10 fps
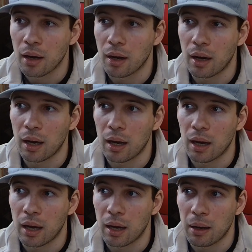
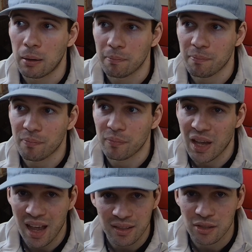The
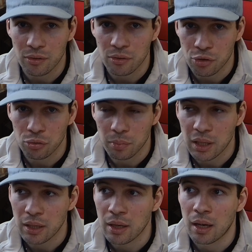answer should
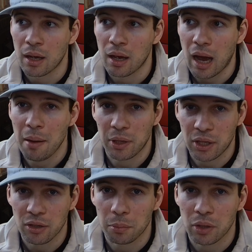be, I'm
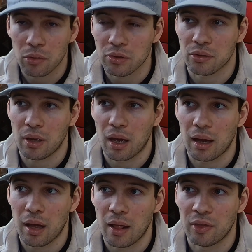here because
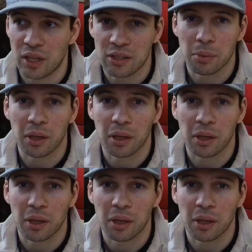this will